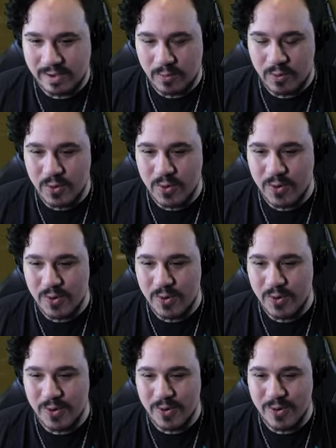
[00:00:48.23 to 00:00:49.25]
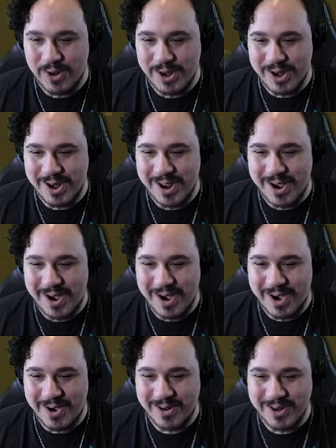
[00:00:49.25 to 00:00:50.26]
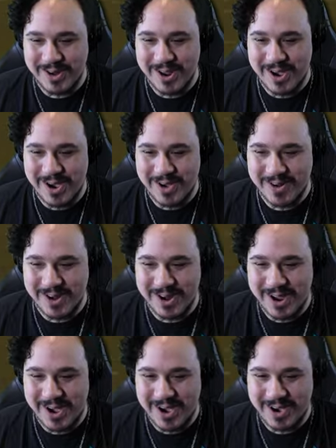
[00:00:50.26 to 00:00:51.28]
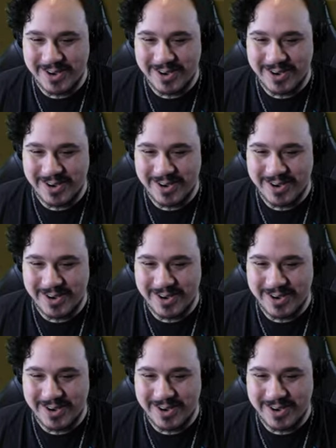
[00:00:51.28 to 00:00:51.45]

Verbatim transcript: oh no, no, no.